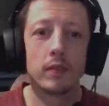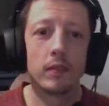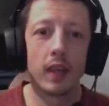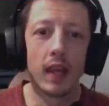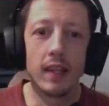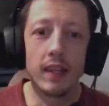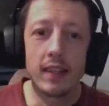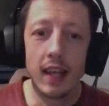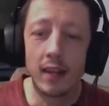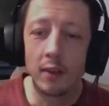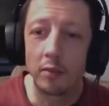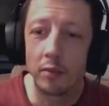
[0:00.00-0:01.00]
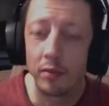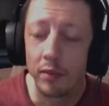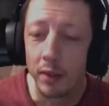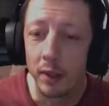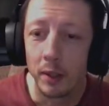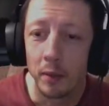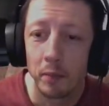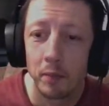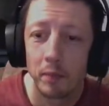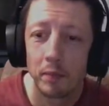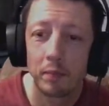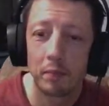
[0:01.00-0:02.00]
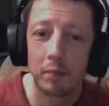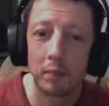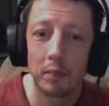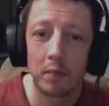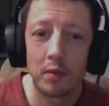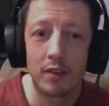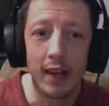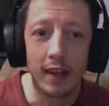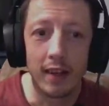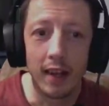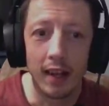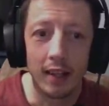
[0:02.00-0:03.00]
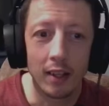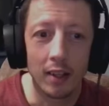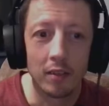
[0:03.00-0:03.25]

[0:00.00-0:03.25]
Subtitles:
He did kind of stand there like a